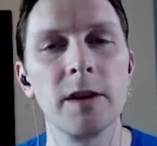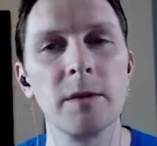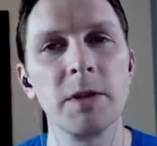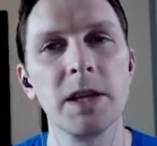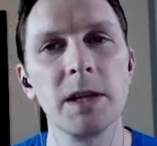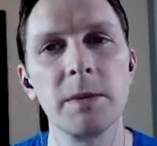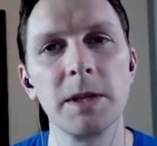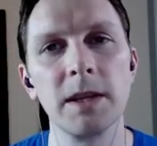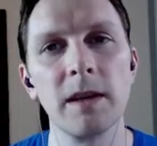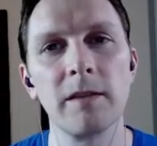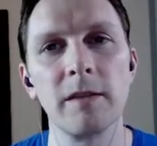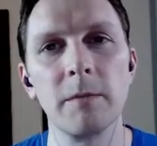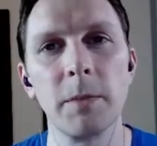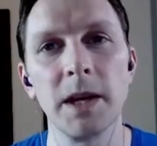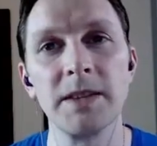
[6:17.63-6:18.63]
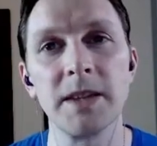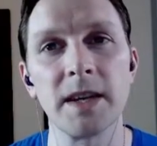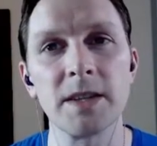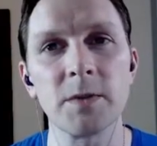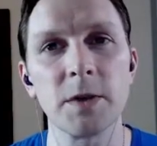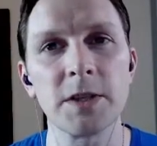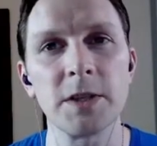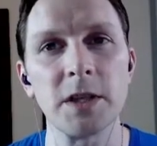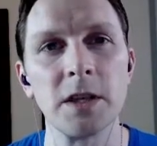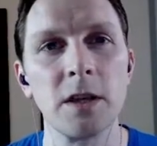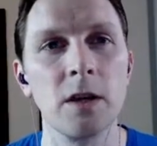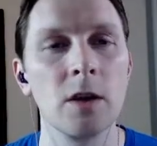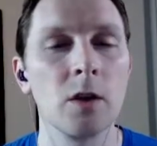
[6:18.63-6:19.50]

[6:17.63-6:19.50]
the PDP-11 by Dennis Ritchie,